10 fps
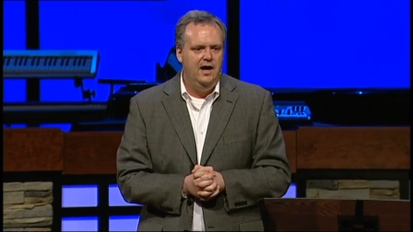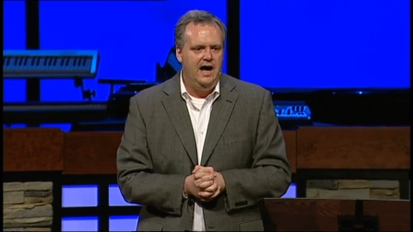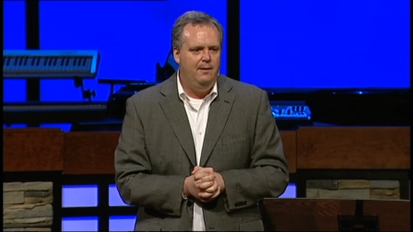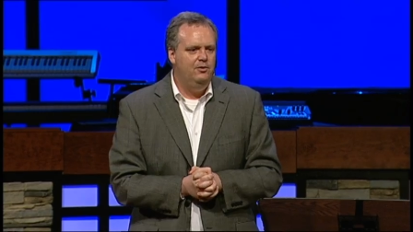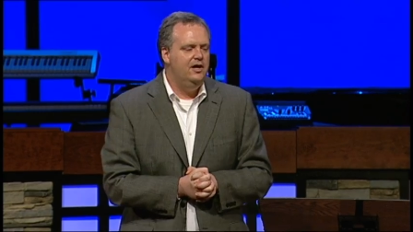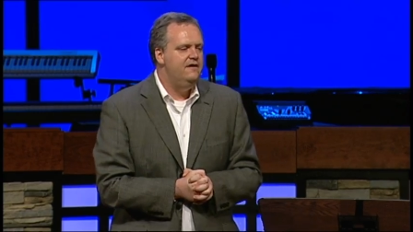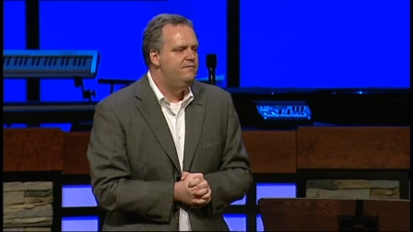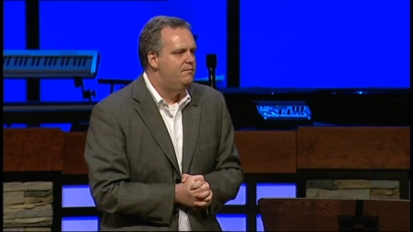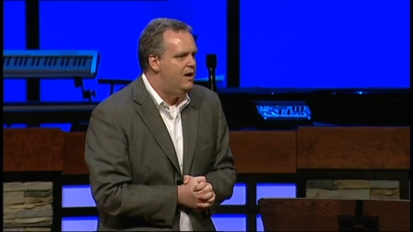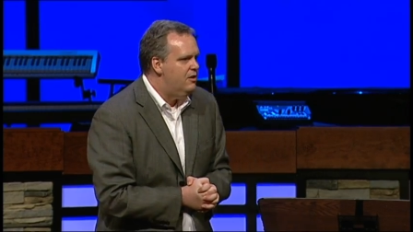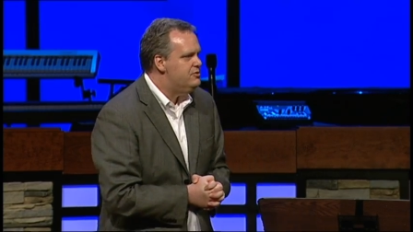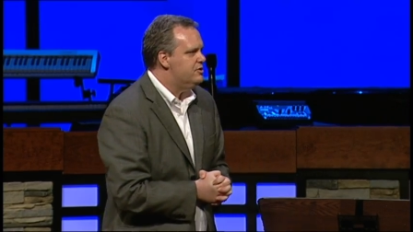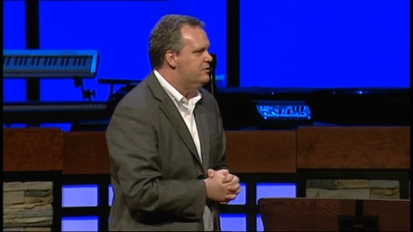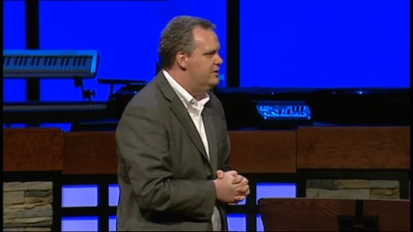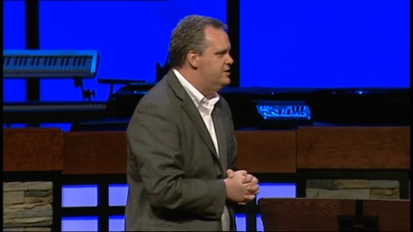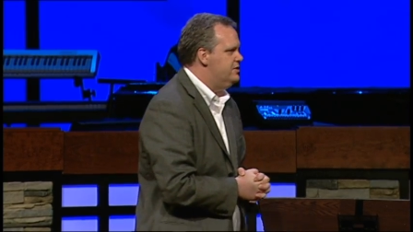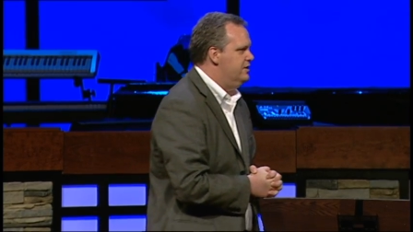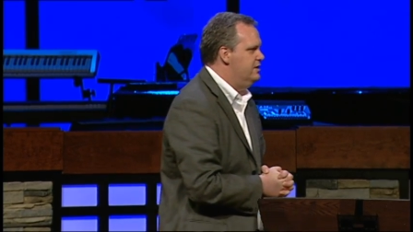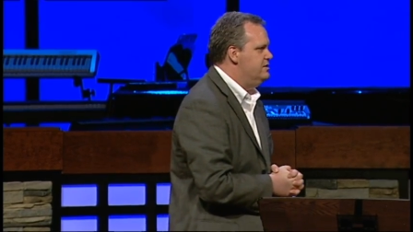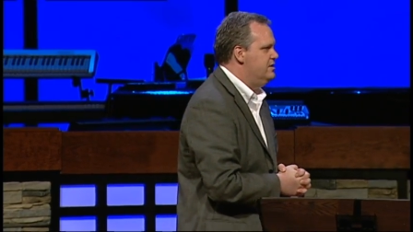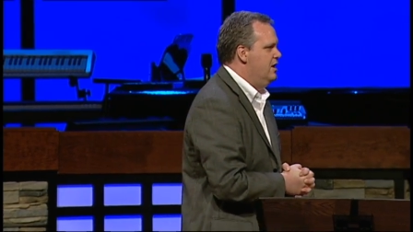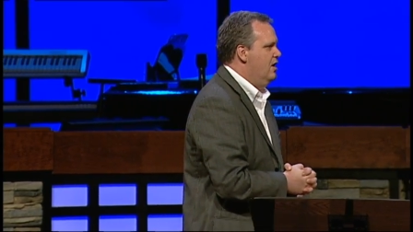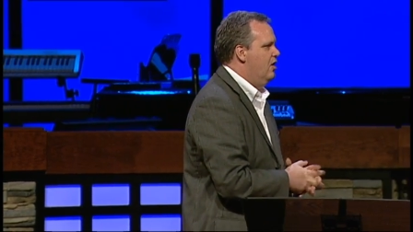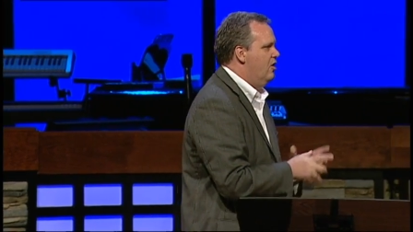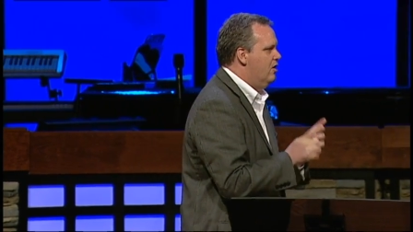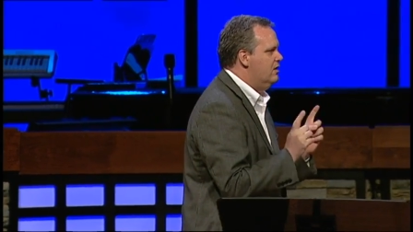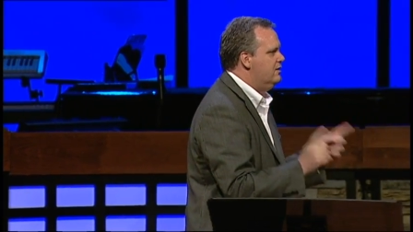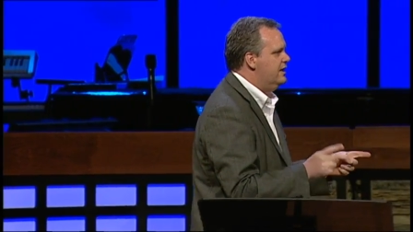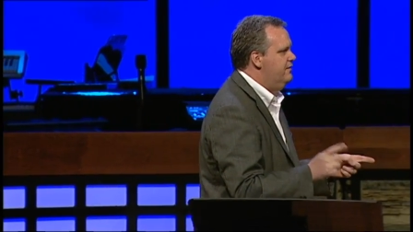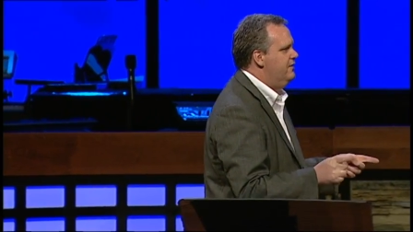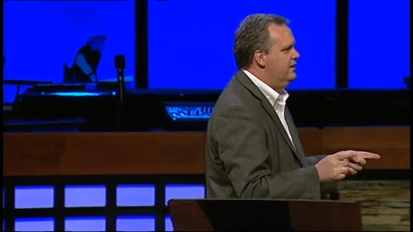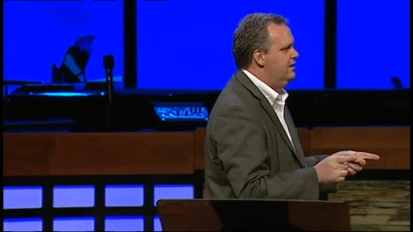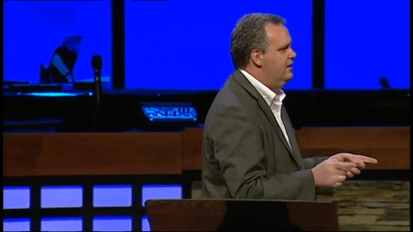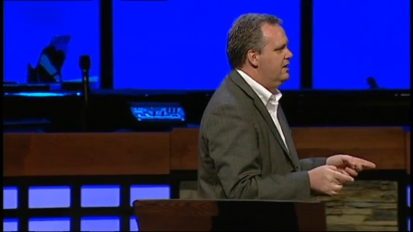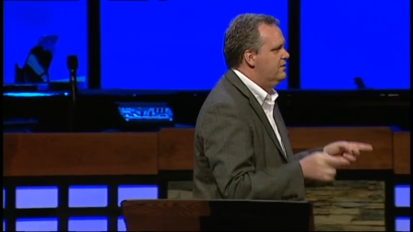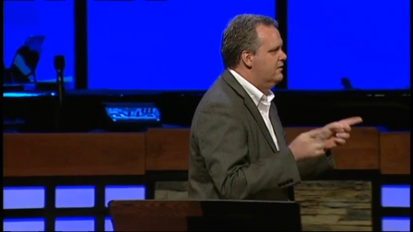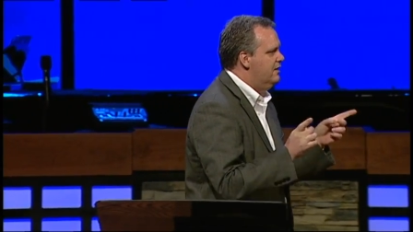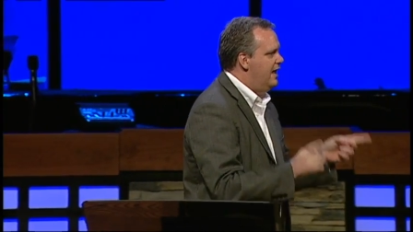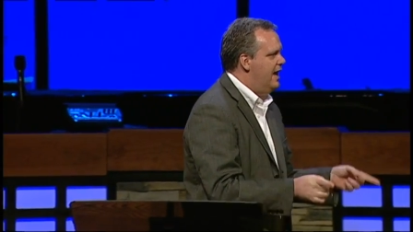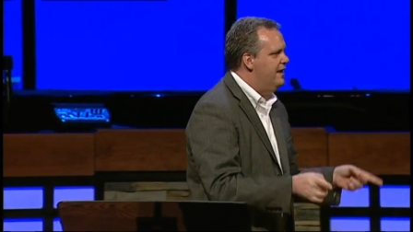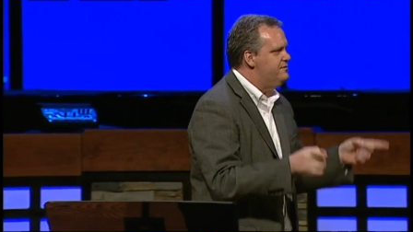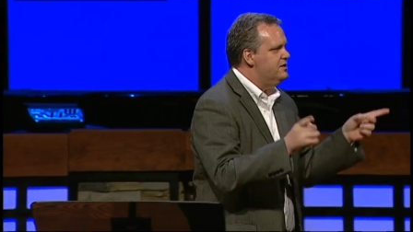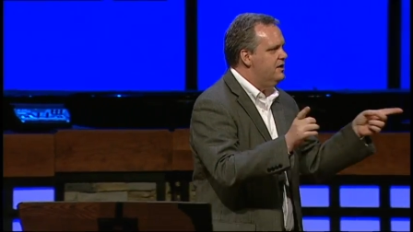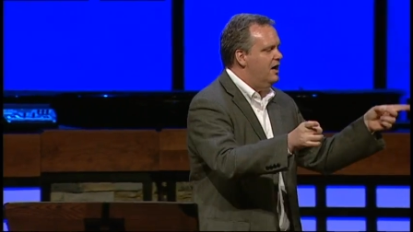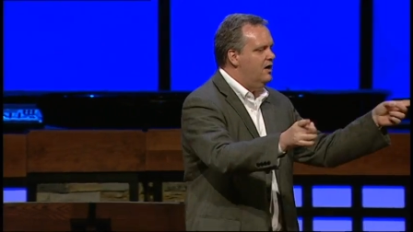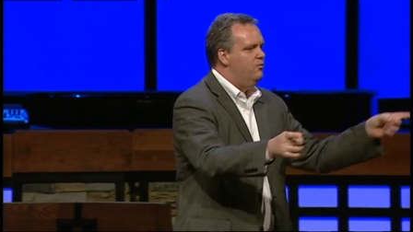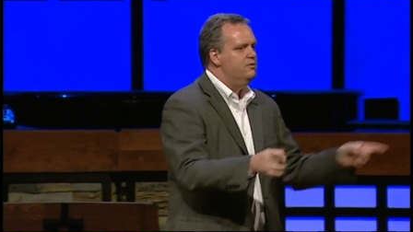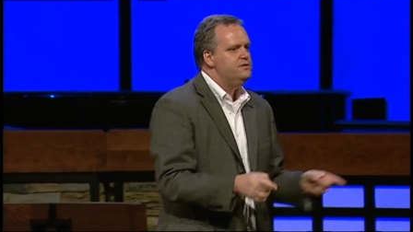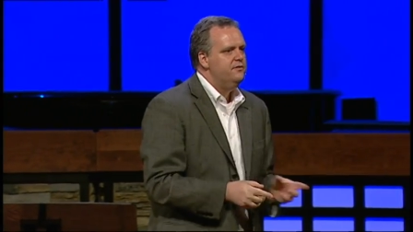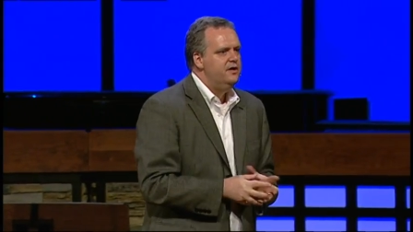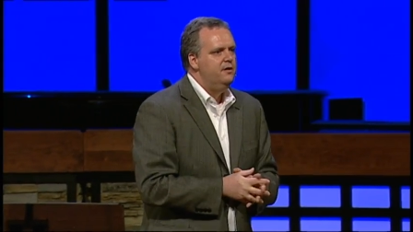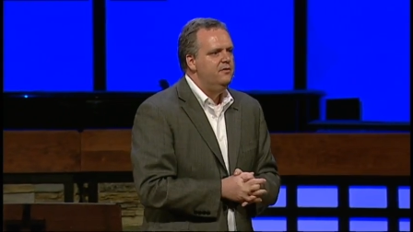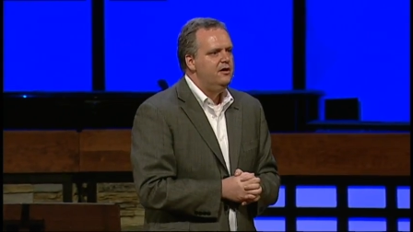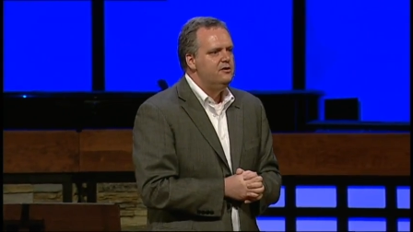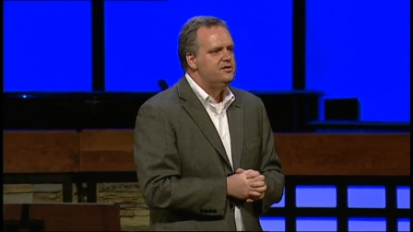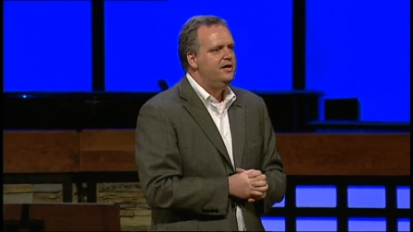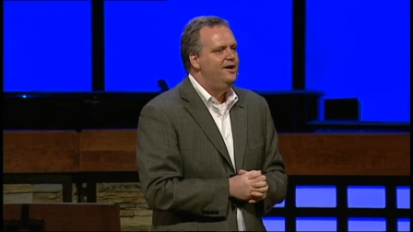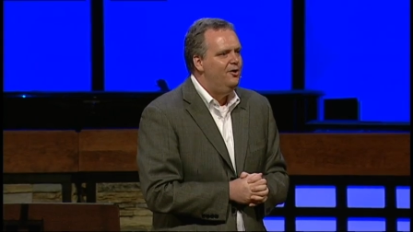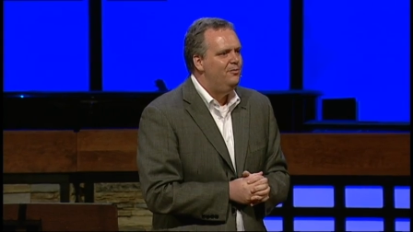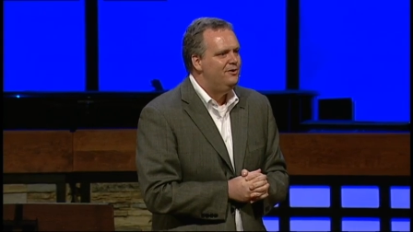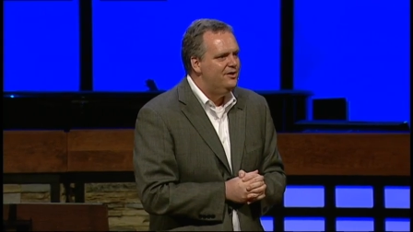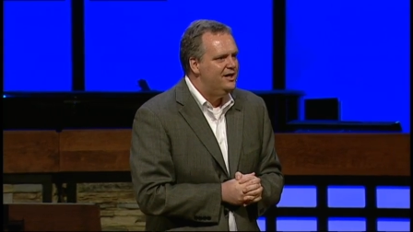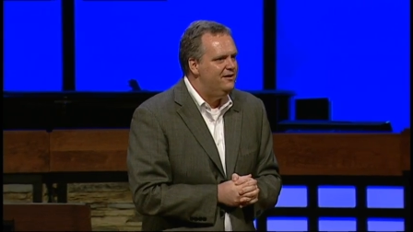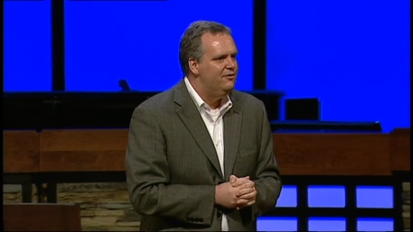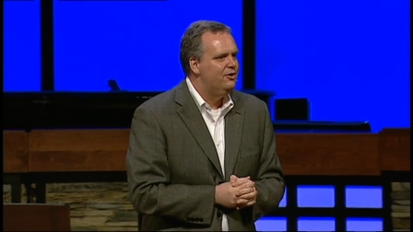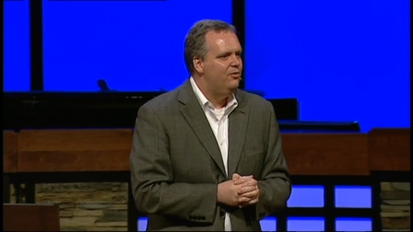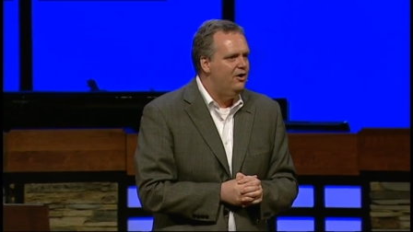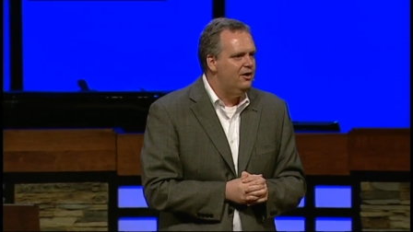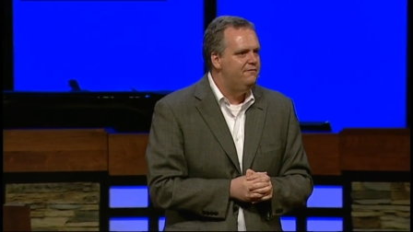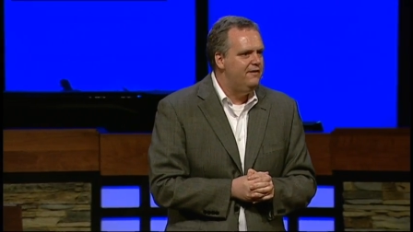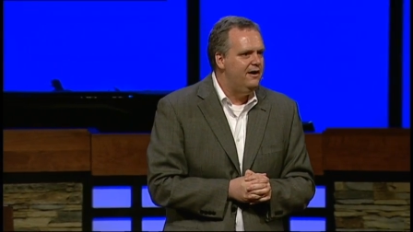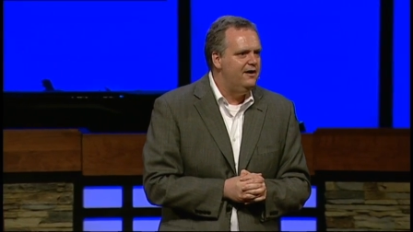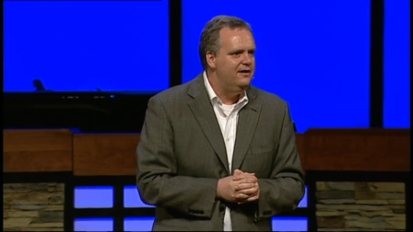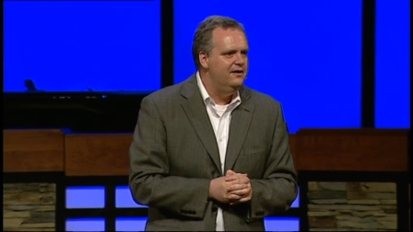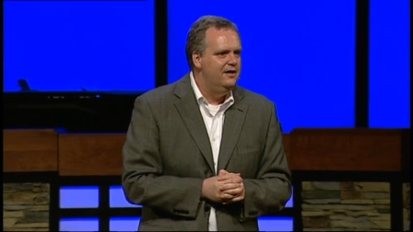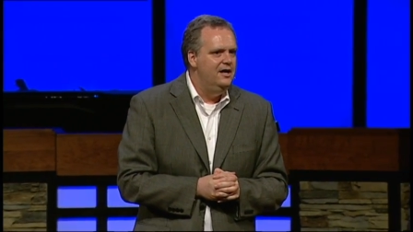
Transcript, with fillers: I believe most Christians aren't living the lives that God wants for them because they don't believe they're qualified